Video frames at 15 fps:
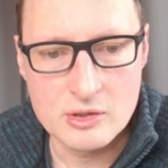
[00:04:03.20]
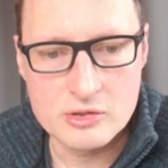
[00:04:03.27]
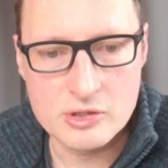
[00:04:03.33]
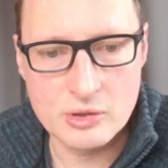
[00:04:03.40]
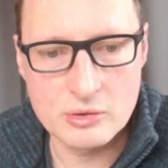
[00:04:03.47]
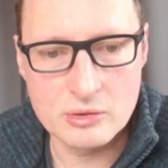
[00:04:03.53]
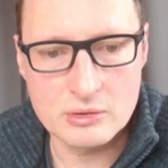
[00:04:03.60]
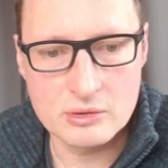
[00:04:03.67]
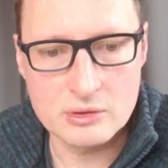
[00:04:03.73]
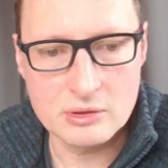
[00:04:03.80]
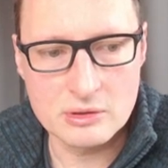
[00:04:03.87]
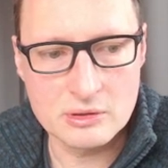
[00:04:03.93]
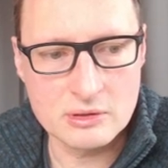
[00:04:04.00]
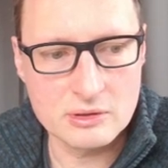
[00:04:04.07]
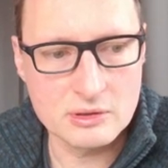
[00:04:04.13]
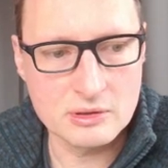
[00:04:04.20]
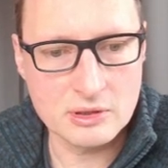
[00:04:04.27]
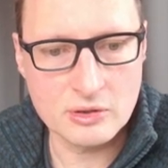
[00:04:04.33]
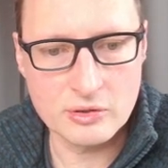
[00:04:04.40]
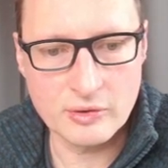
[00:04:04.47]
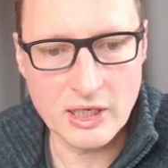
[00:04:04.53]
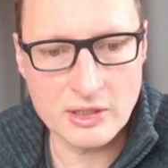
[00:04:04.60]
So the
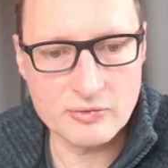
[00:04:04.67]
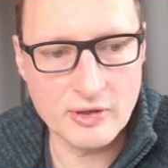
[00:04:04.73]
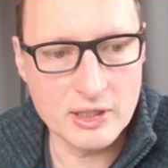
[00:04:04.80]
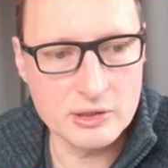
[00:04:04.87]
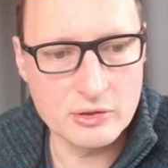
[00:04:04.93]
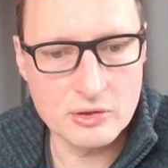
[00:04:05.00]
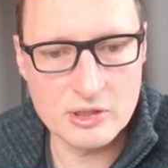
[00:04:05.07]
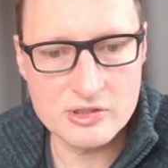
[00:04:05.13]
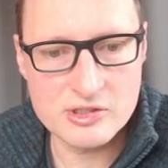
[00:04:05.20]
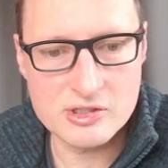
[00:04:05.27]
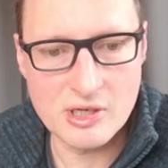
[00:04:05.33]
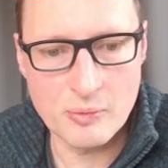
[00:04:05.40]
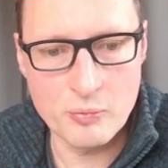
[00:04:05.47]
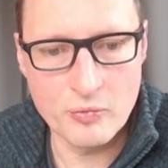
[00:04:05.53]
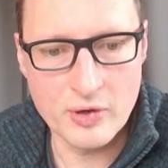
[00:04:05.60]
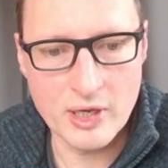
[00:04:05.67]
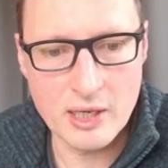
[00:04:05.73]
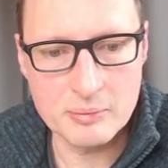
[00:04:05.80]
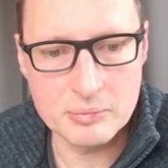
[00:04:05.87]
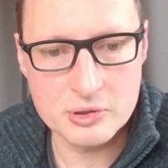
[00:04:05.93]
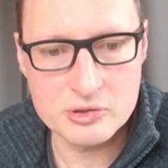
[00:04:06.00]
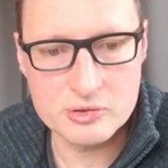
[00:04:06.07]
correct value is somewhere,
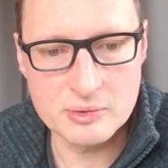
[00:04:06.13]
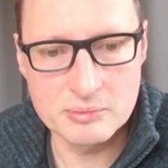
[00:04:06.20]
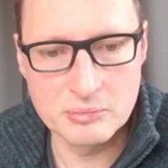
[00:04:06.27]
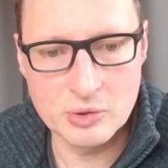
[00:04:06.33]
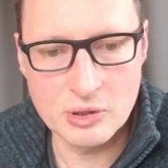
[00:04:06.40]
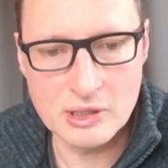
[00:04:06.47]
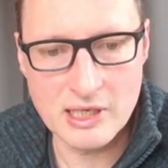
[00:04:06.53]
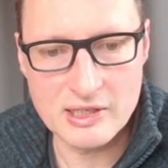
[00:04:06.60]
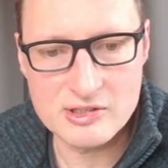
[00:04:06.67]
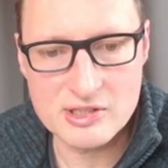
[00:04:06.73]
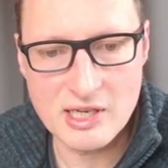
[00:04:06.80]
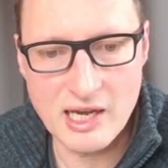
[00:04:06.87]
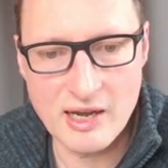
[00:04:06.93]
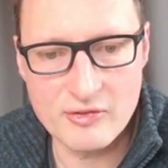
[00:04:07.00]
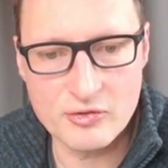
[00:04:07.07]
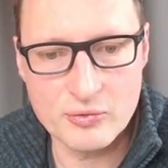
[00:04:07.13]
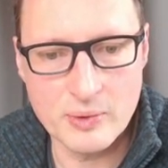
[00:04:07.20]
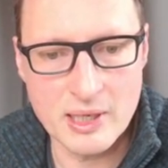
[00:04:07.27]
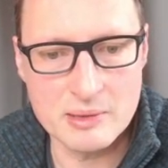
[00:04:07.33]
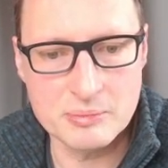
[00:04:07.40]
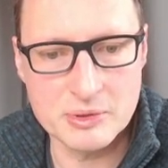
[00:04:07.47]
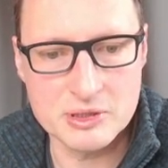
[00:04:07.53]
possibly more or less
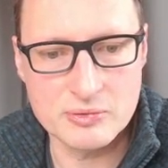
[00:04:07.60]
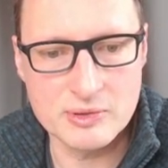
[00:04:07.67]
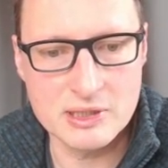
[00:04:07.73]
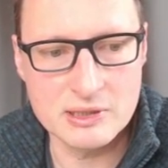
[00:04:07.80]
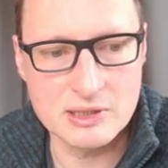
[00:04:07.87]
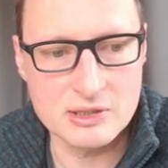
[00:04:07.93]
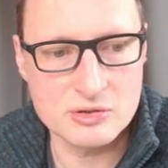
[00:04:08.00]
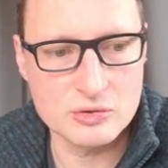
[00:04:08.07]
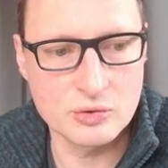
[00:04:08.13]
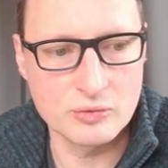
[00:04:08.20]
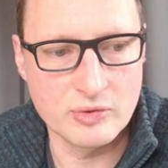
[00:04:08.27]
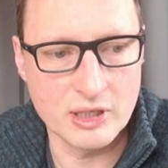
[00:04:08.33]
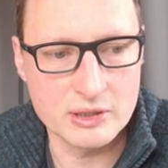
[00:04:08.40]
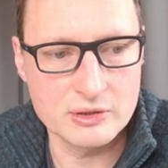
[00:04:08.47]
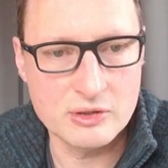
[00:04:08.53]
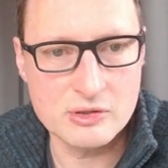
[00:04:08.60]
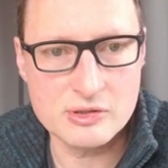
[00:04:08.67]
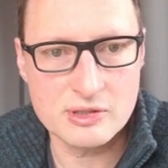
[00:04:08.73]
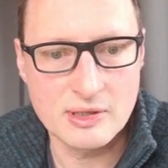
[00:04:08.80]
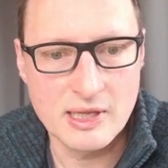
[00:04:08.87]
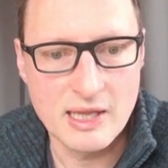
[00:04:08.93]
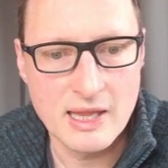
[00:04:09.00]
halfway between these two values.